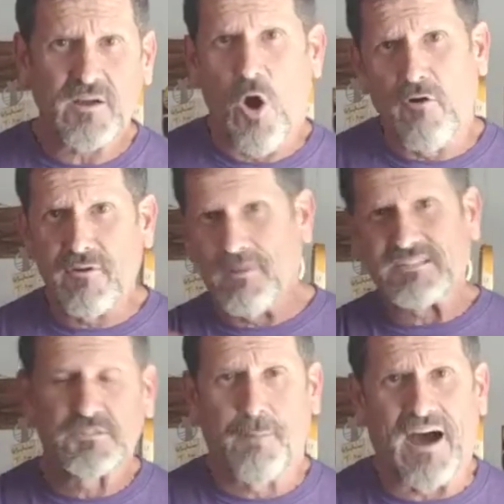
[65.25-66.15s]
Go over to
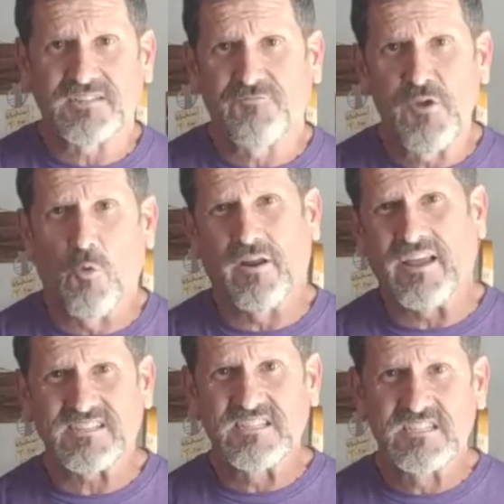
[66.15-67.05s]
Mrs. Potts if you want to
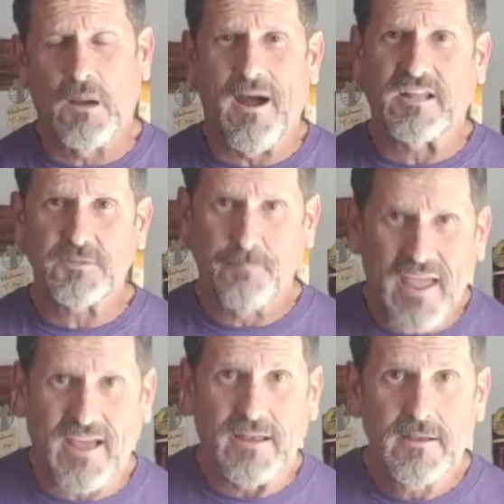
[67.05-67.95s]
hiss in somebody's
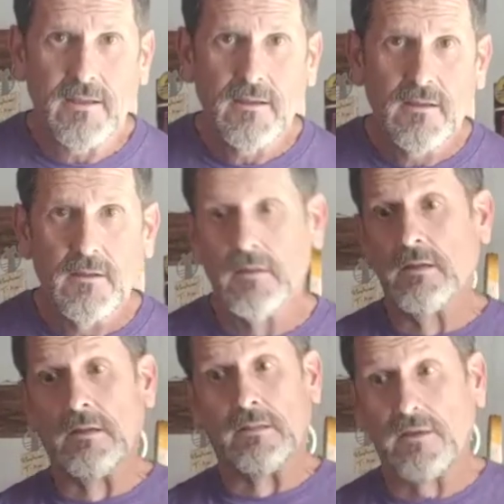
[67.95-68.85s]
pit."
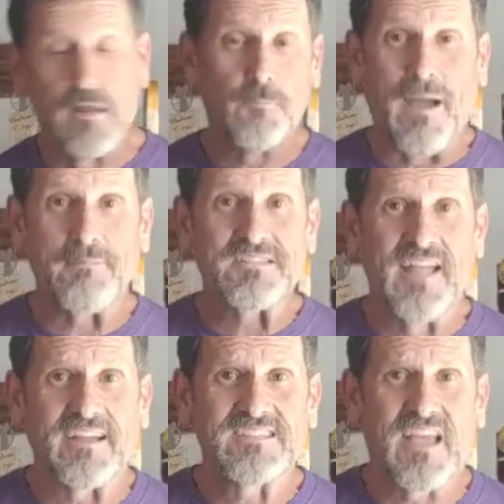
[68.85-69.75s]
The little baby
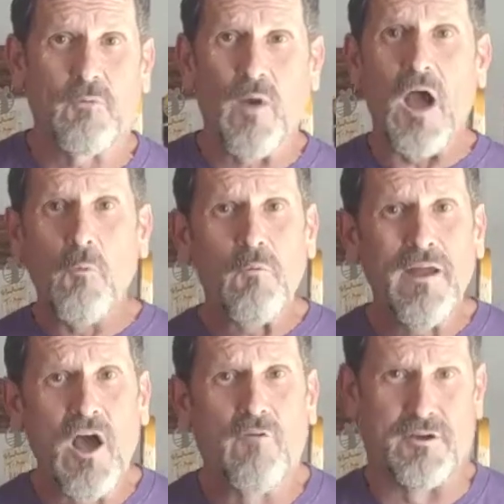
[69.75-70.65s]
snake said, "Well, we
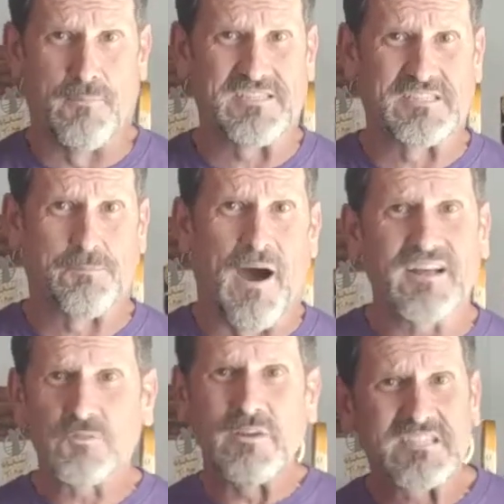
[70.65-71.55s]
went over to Mrs.
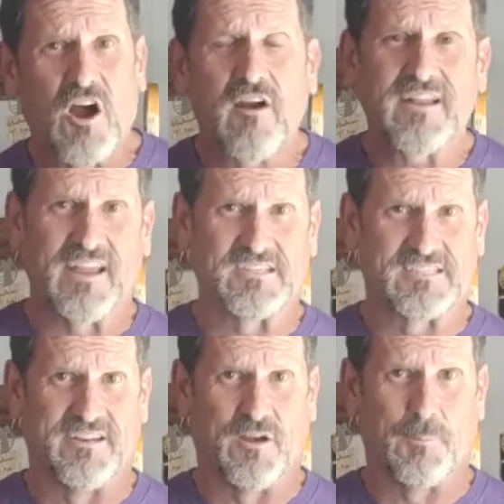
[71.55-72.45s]
Potts and we started
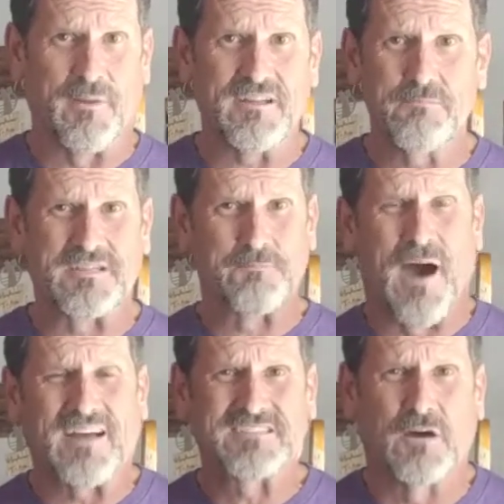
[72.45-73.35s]
hissing in her pit. Miss
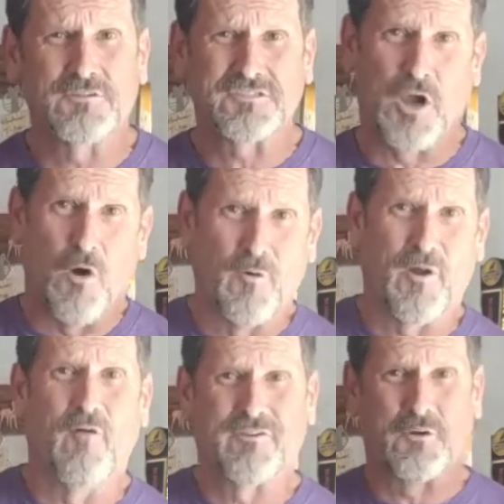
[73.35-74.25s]
Potts told us to go on
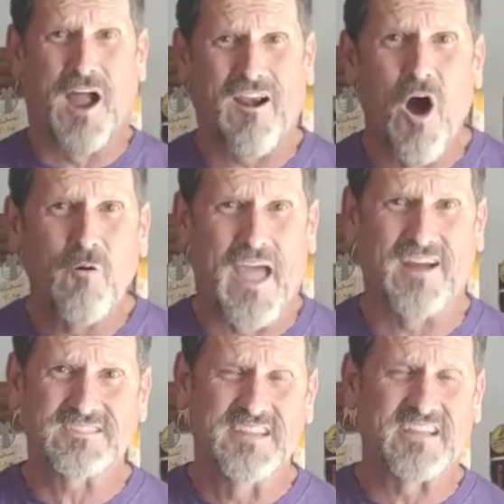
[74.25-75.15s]
over to our own
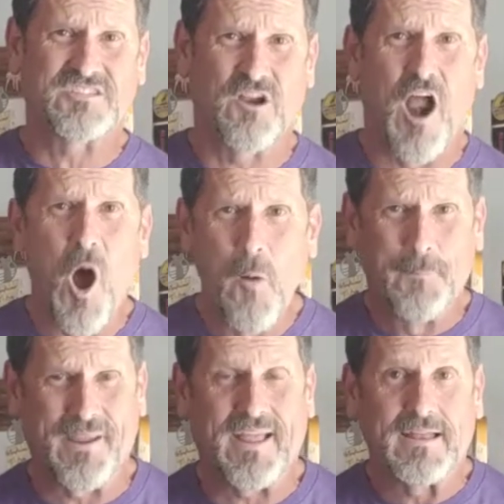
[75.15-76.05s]
house and hiss in our own
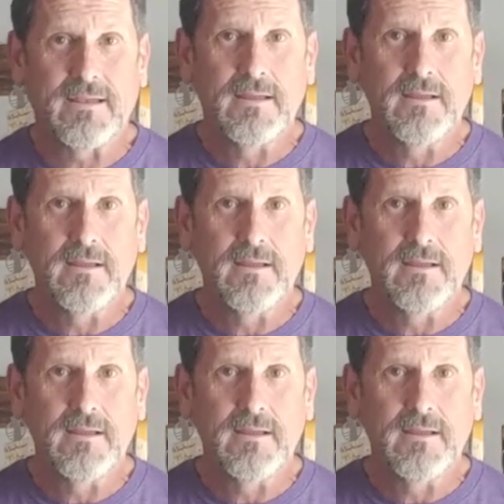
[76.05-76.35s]
pit."